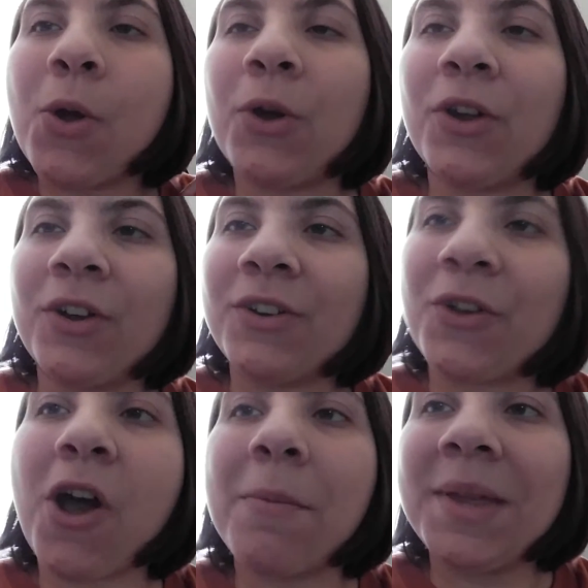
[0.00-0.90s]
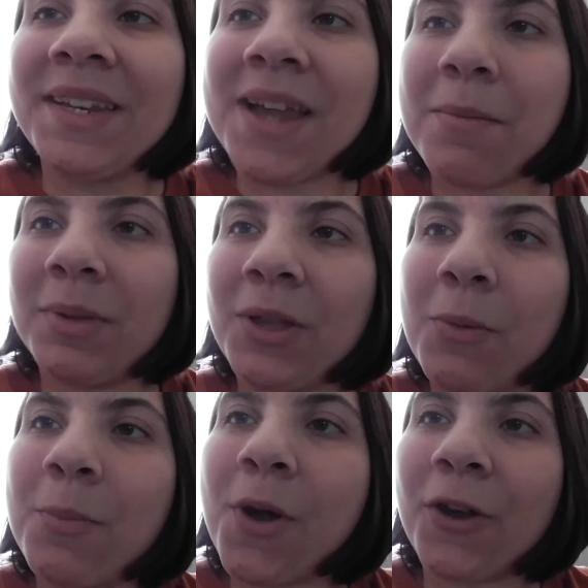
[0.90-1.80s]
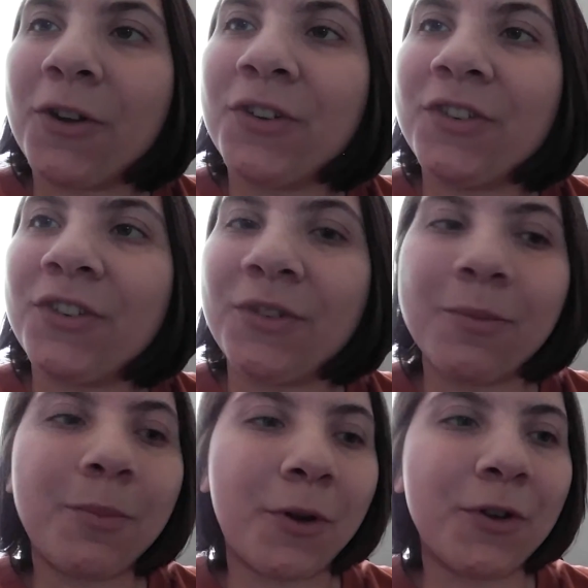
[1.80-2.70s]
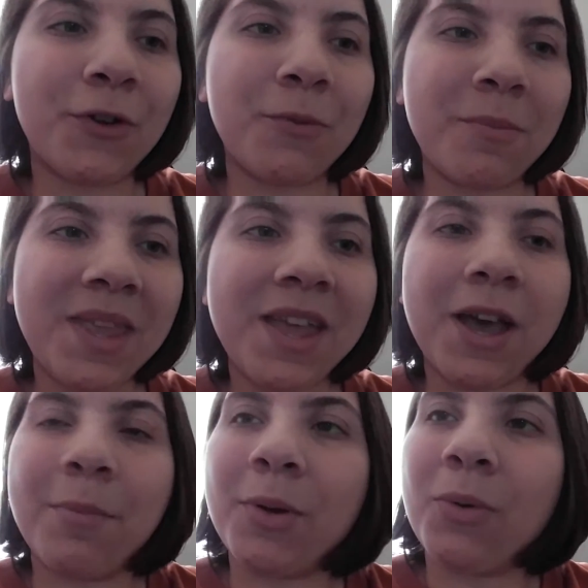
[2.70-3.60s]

or comment down below part partner meetup